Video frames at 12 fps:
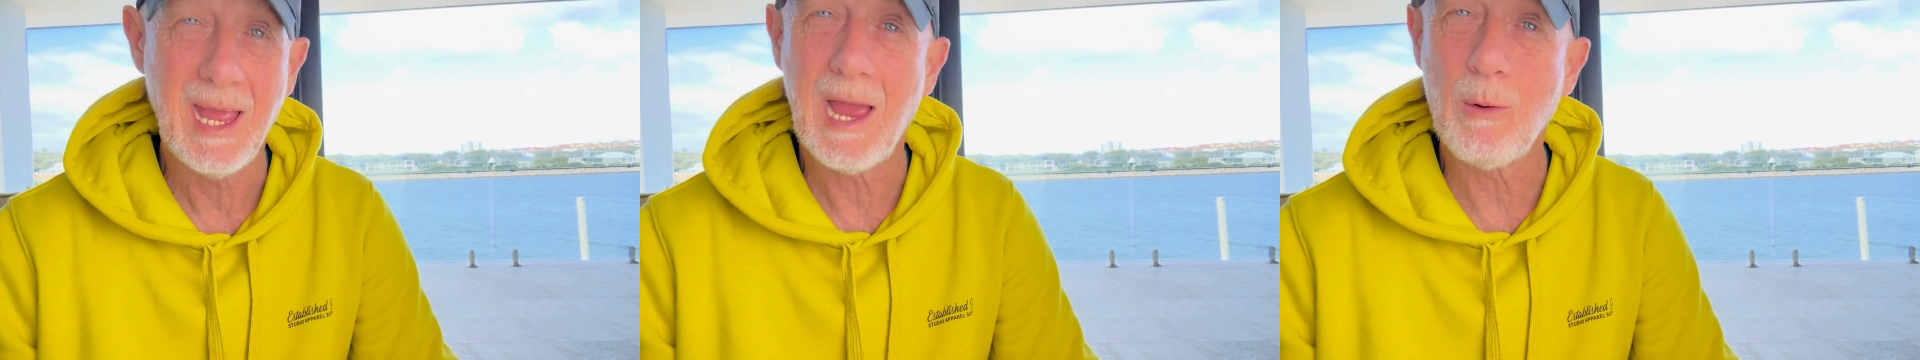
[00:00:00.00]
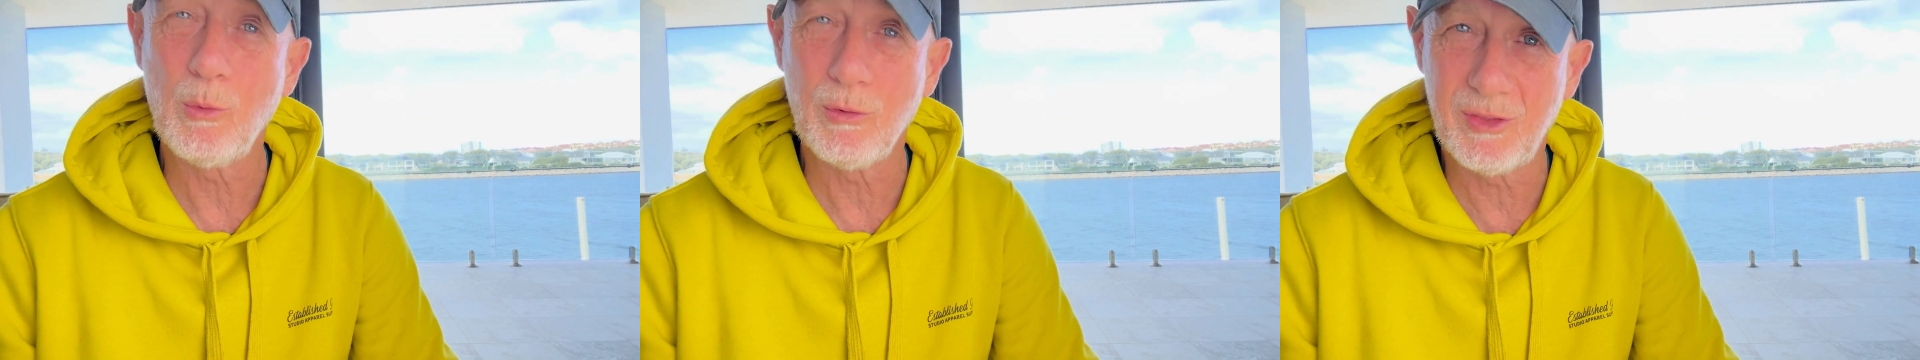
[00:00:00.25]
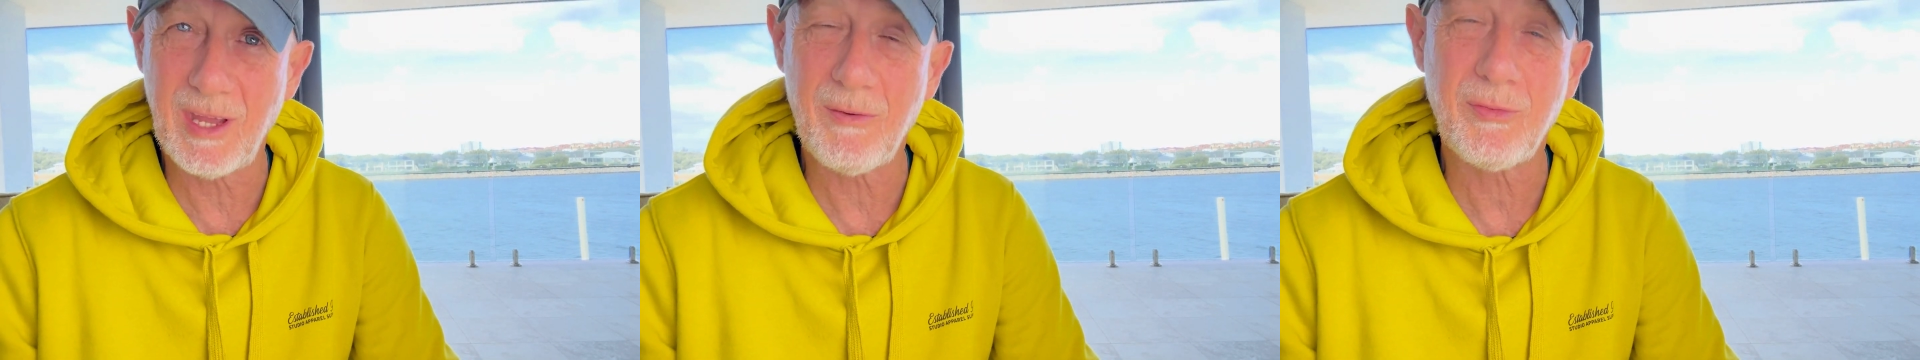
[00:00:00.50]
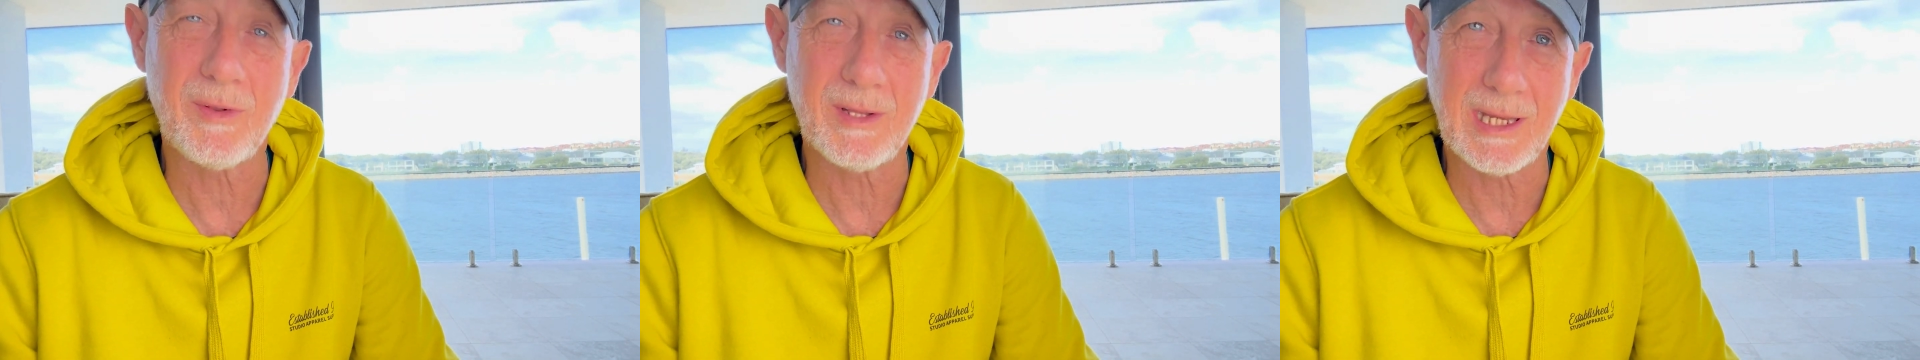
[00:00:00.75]
and we'll
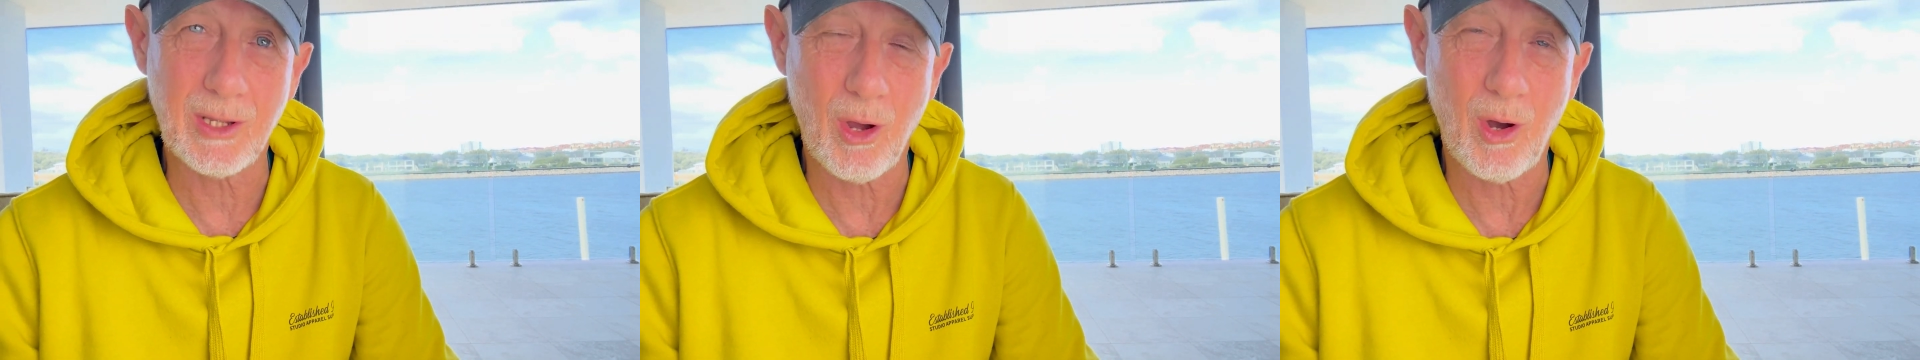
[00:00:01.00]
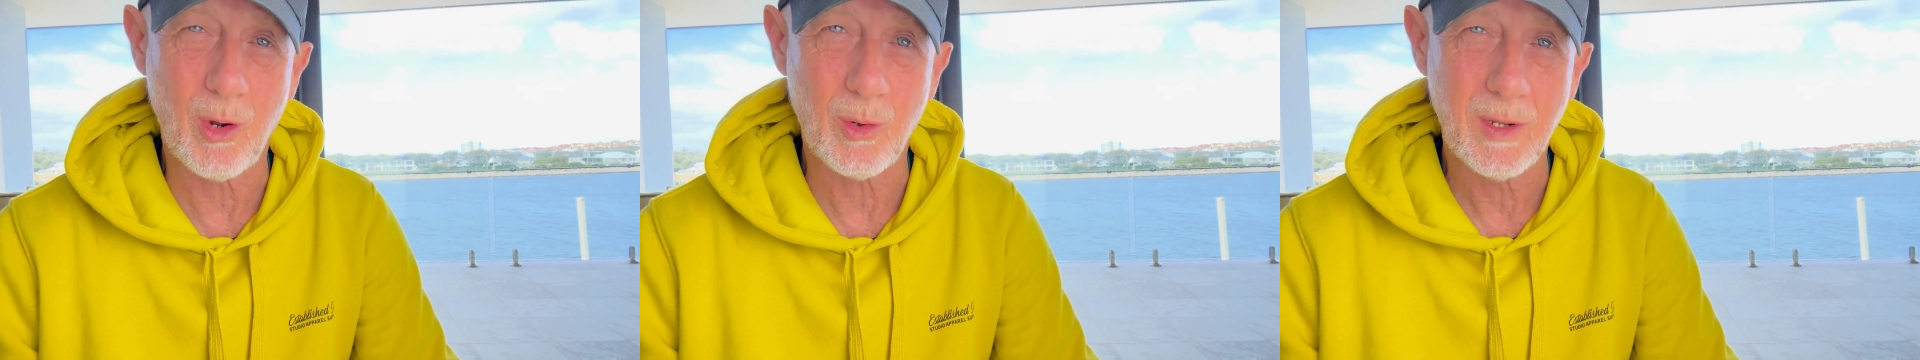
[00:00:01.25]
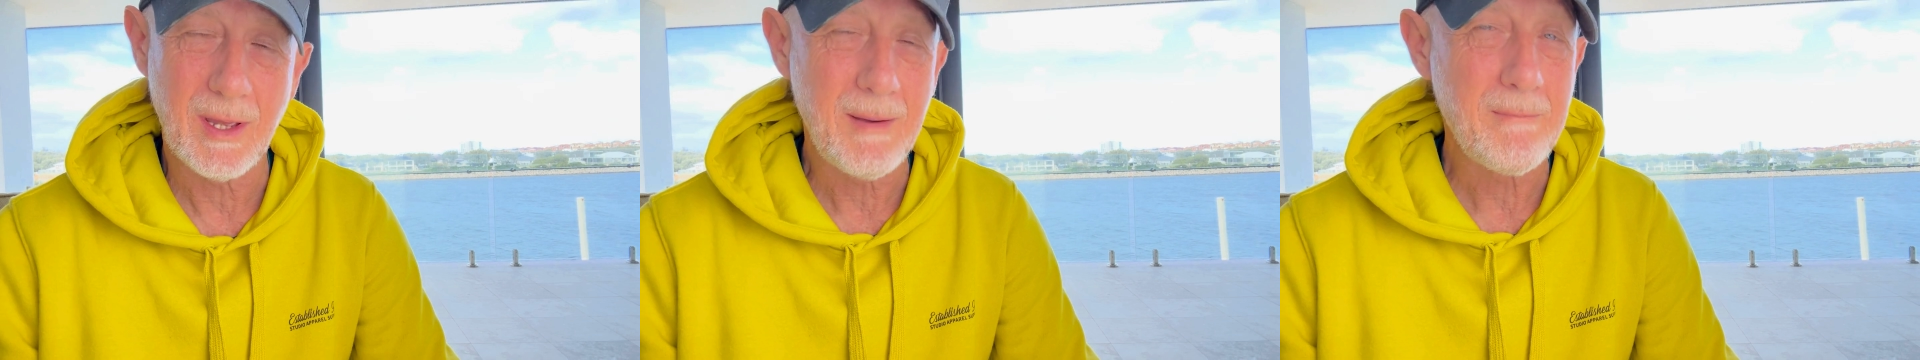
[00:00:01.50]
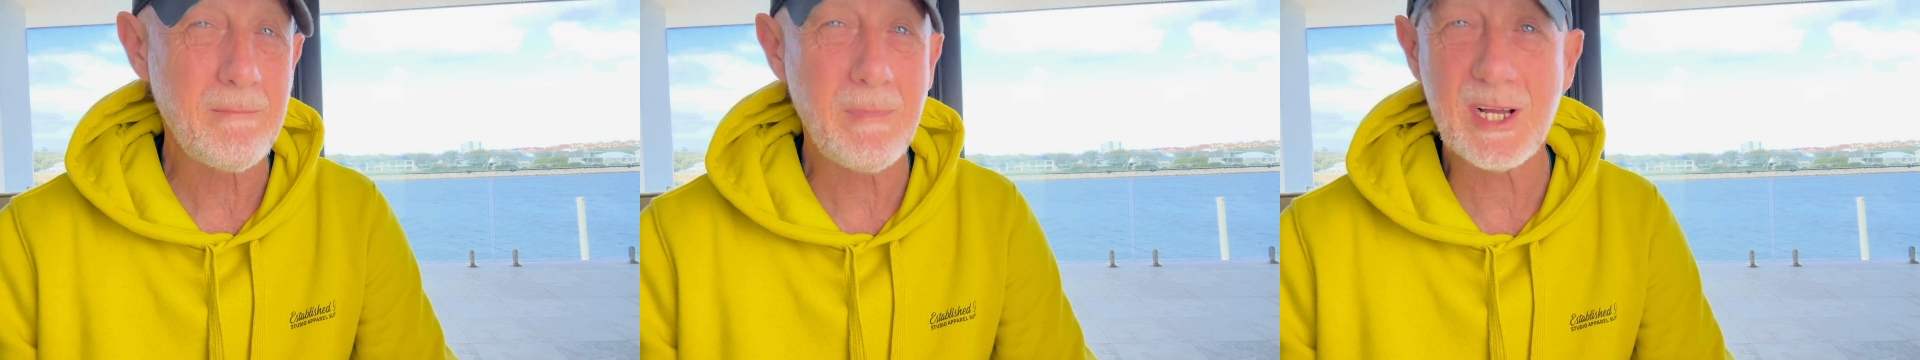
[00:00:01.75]
definitely know.
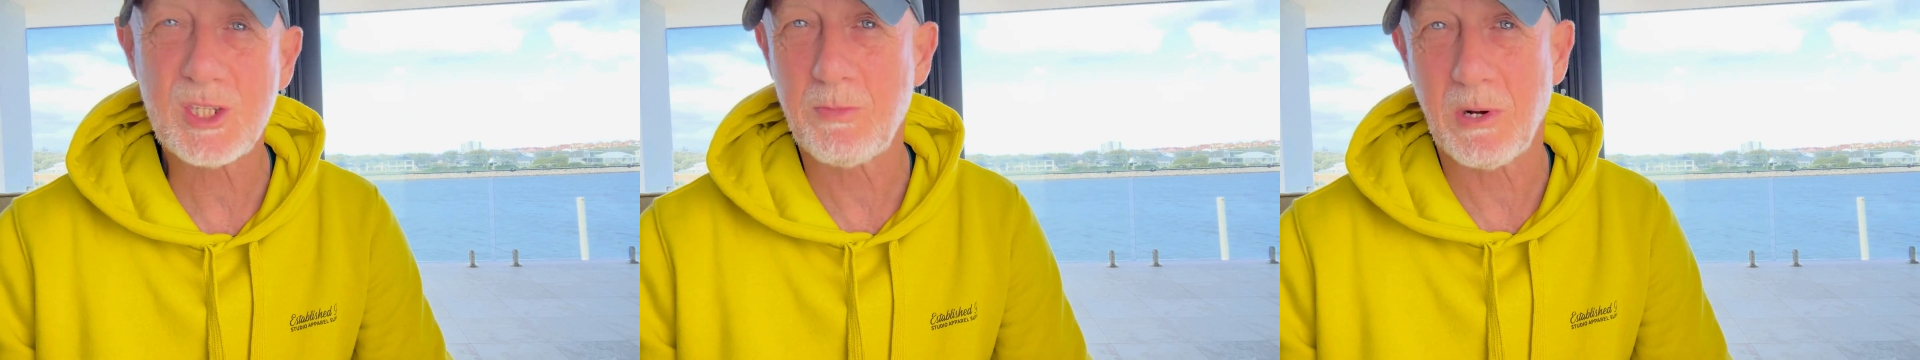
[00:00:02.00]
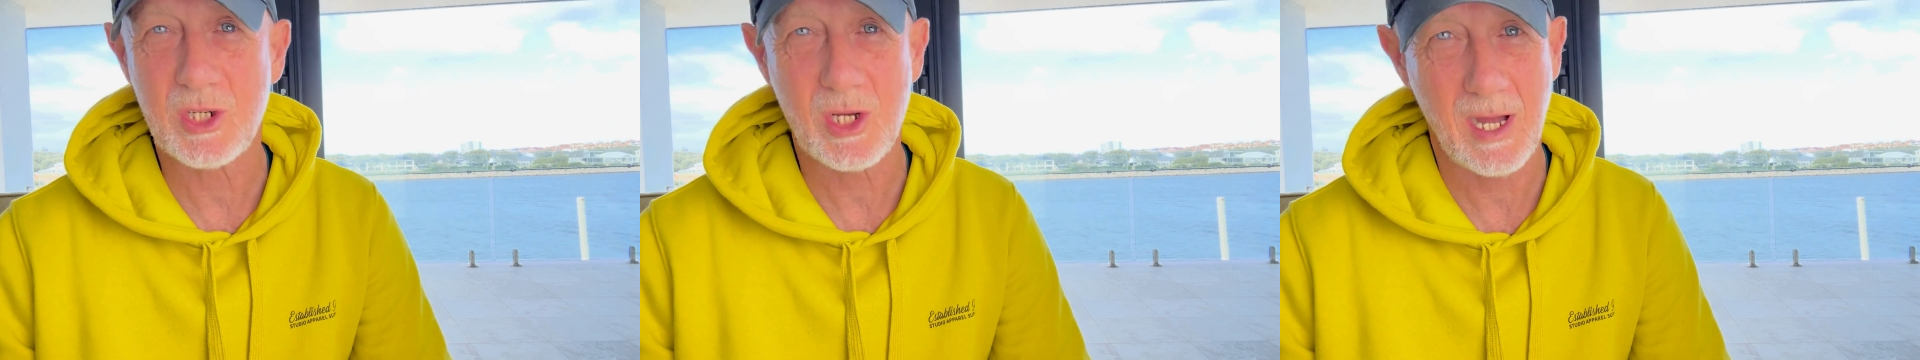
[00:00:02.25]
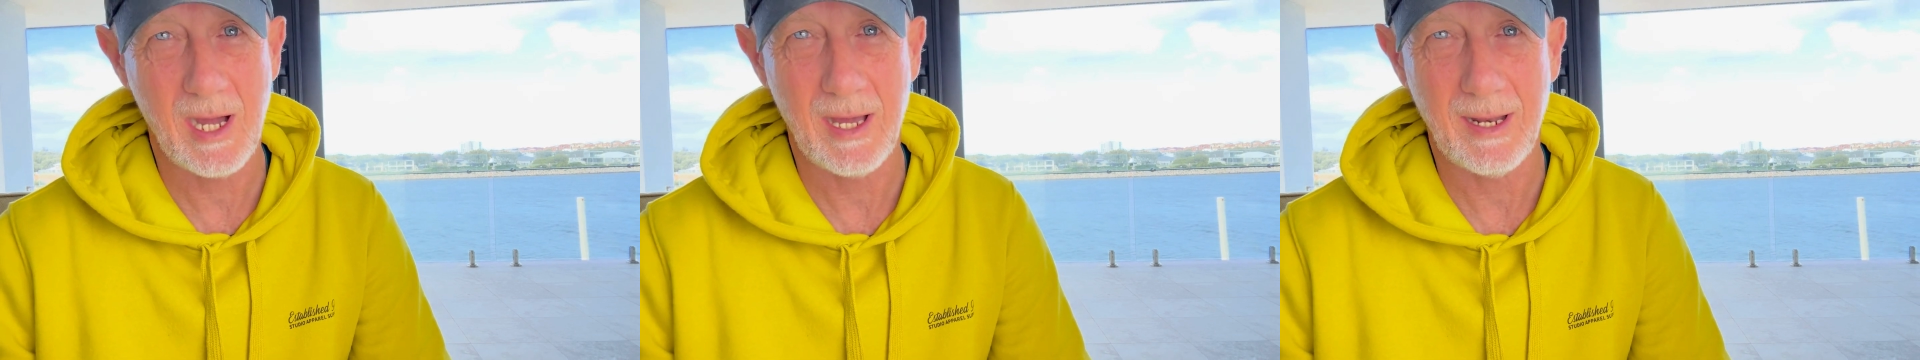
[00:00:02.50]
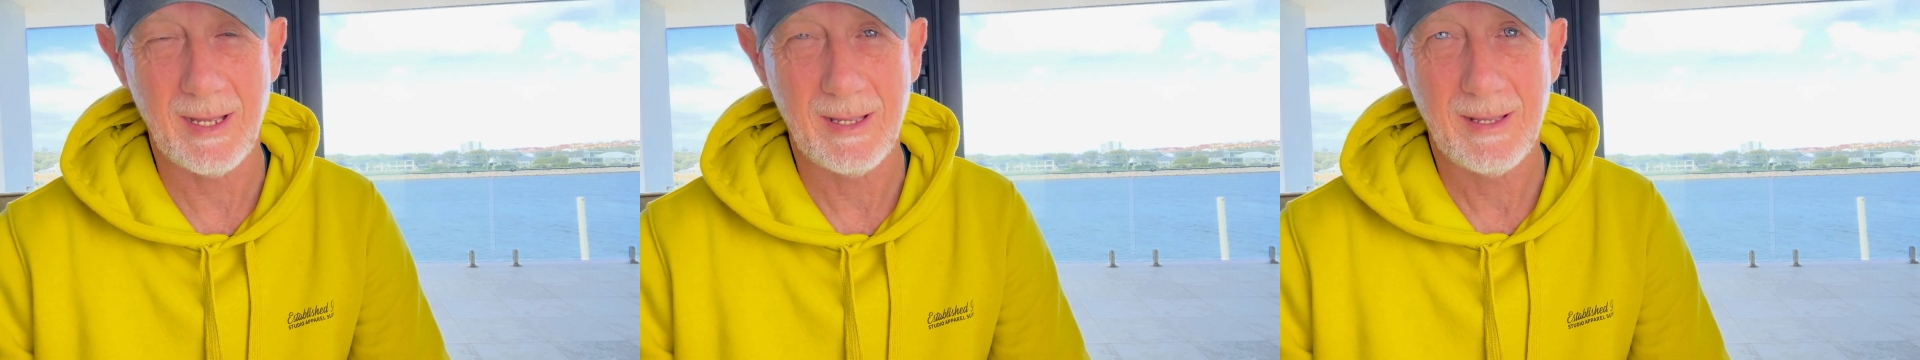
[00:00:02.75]
Much, much harder.